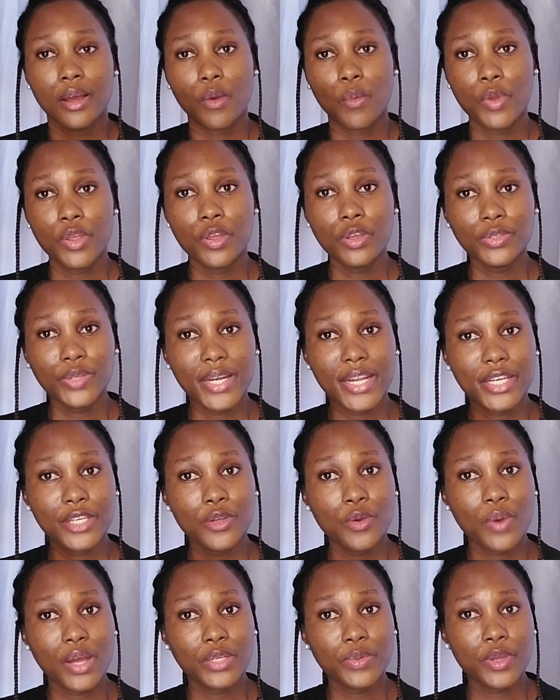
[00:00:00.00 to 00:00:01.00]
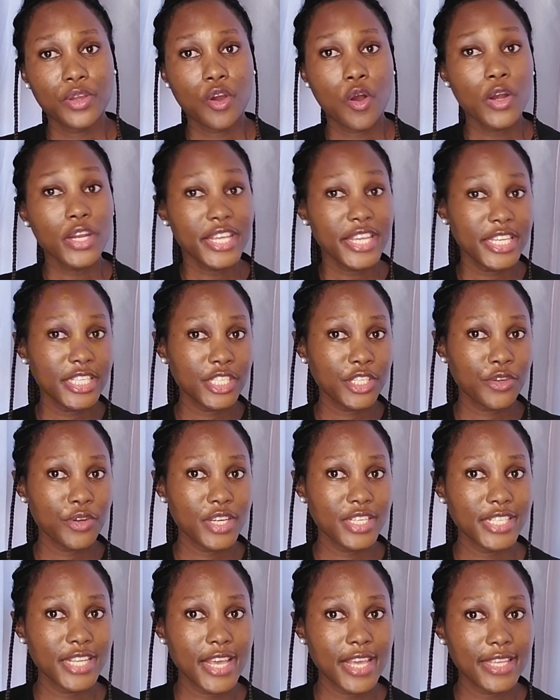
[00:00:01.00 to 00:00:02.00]
We usually do what we call
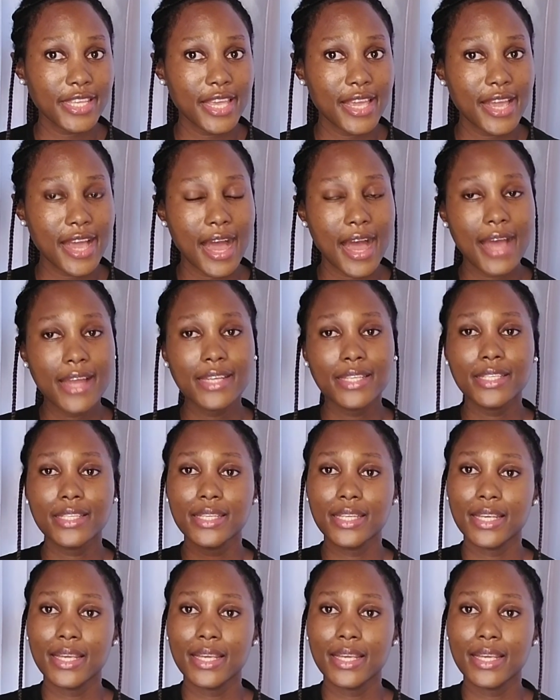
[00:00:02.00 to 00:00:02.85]
history taking and